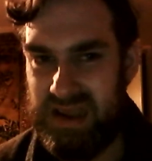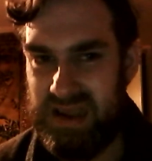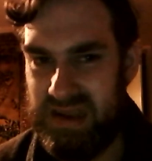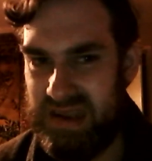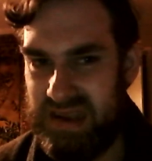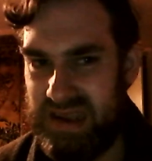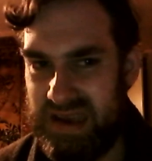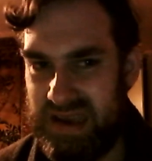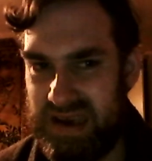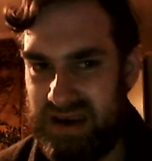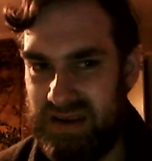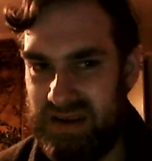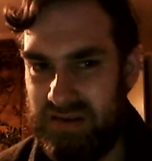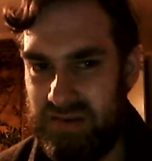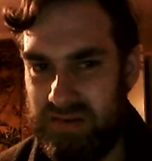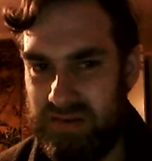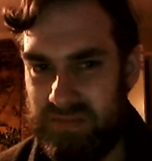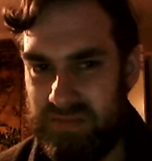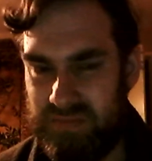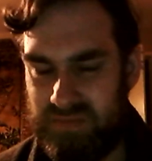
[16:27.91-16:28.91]

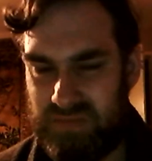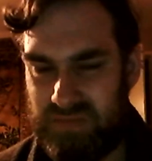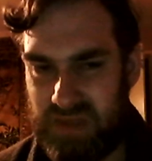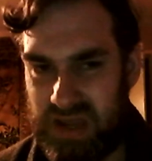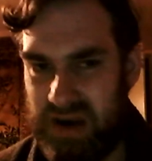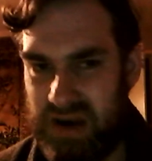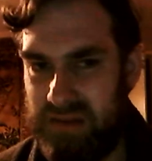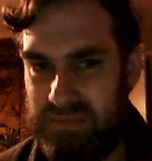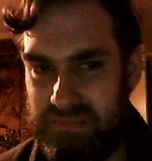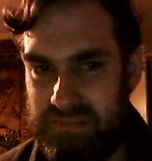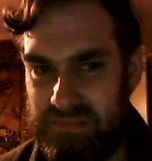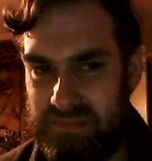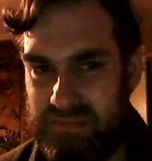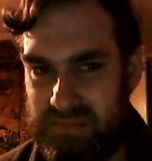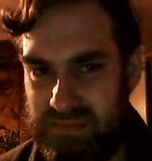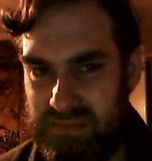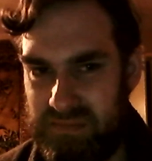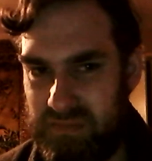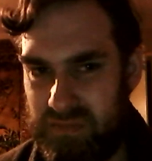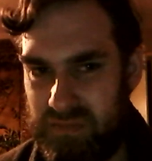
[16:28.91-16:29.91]
Now, I'm
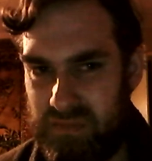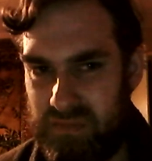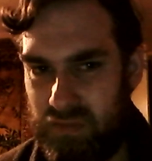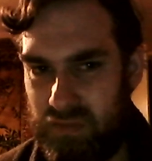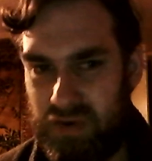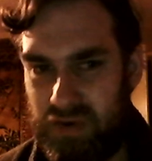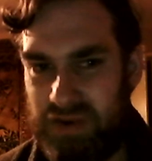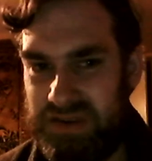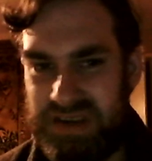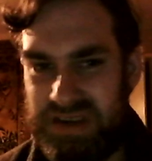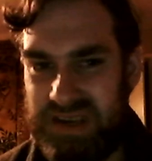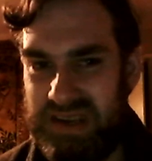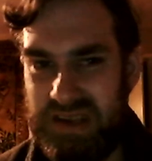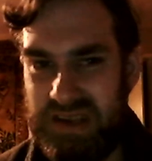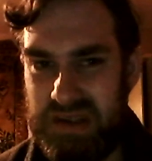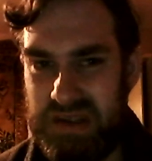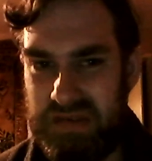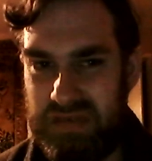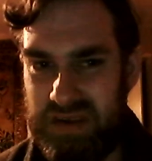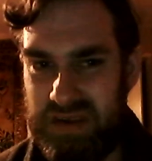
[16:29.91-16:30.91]
watching
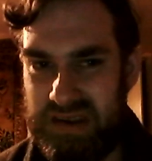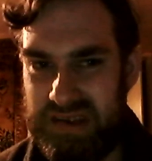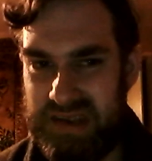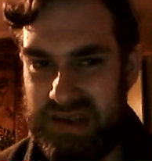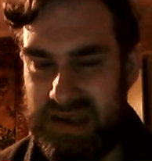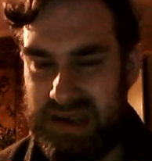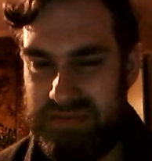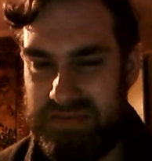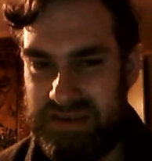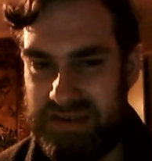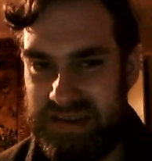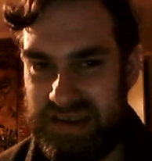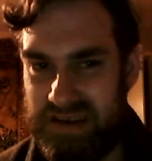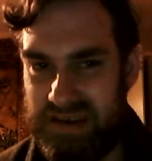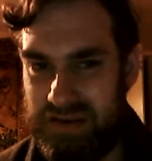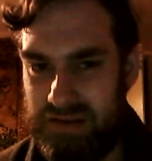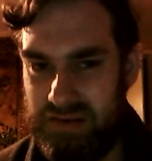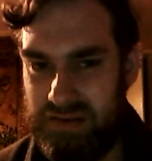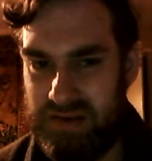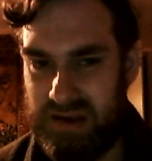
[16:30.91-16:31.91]
this first
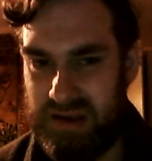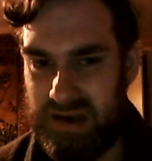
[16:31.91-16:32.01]
episode.